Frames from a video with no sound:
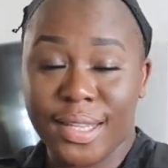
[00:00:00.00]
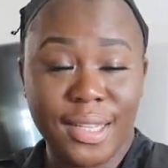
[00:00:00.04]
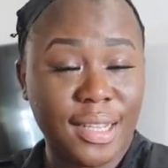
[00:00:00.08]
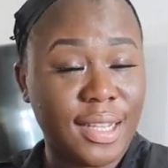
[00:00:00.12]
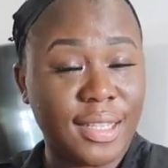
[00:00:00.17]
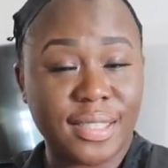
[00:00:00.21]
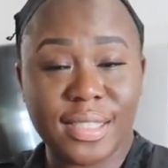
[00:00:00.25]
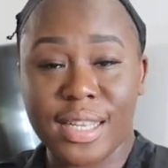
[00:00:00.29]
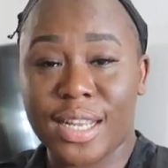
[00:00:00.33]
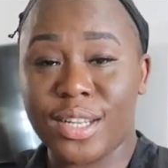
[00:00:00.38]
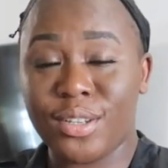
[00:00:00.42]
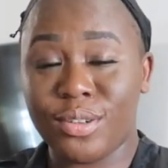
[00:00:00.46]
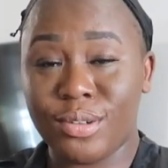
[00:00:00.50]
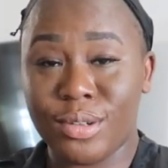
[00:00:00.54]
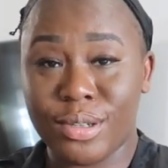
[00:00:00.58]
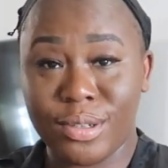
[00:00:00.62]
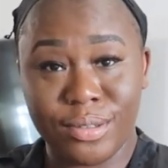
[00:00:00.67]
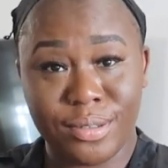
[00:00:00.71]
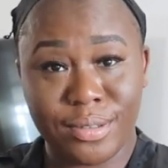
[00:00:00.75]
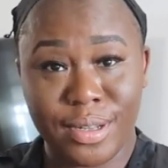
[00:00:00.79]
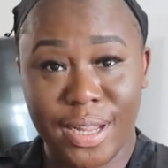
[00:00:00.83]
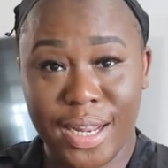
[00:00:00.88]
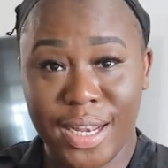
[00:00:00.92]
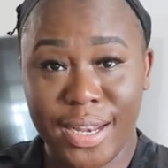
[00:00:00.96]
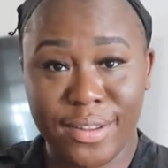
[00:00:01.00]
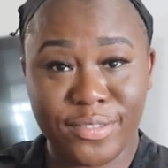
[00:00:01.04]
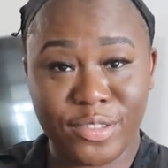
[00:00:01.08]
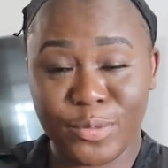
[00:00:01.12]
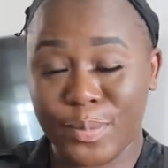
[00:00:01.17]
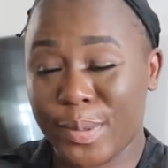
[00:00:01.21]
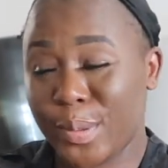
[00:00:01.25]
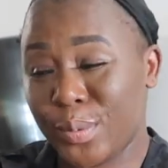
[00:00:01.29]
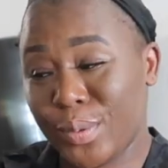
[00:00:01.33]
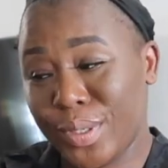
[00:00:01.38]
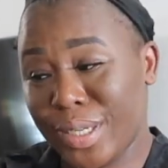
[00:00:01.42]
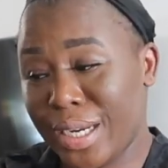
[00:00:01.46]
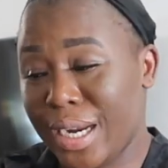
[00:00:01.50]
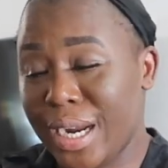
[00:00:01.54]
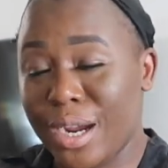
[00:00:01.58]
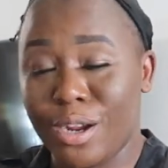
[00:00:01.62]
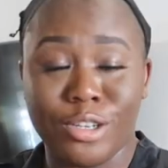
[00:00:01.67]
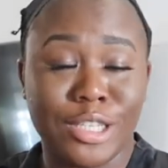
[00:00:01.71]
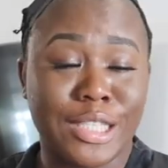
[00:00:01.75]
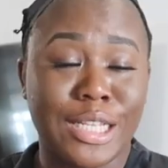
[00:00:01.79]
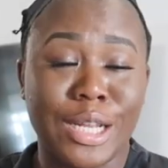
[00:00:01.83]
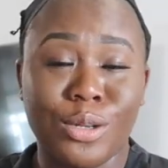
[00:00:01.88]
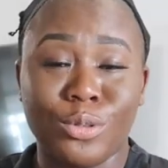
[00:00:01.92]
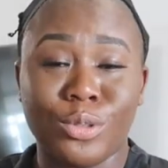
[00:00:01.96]
Yes, I know I left my wig
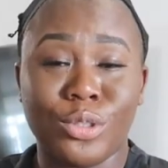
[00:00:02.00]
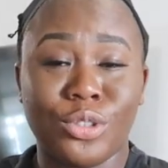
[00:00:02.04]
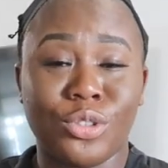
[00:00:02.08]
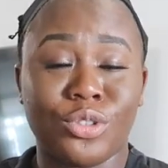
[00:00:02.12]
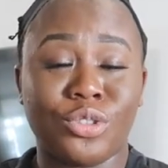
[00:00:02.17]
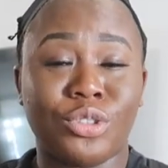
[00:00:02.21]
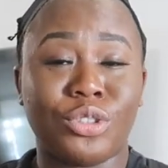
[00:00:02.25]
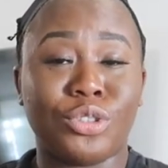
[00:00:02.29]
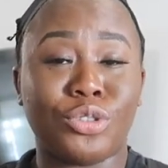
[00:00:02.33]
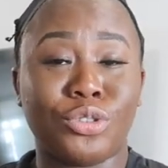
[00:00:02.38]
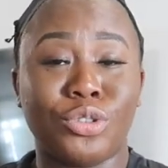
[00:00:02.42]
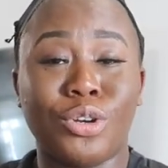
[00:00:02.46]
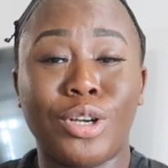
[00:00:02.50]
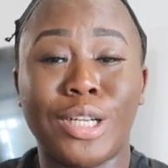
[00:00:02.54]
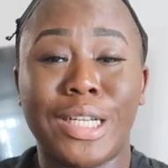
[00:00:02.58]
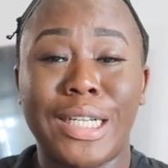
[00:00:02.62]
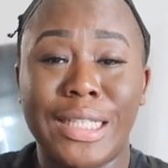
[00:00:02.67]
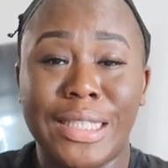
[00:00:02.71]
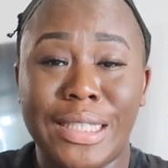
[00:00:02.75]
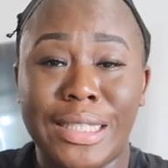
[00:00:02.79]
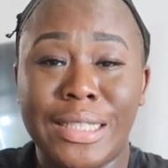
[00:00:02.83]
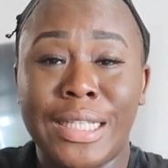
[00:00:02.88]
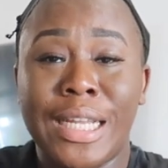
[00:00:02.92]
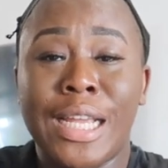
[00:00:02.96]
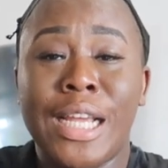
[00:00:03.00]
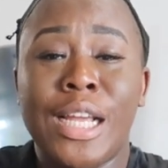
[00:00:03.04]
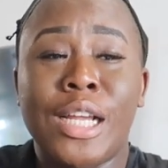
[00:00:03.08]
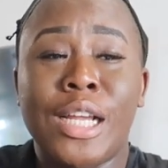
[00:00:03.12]
out because I was struggling,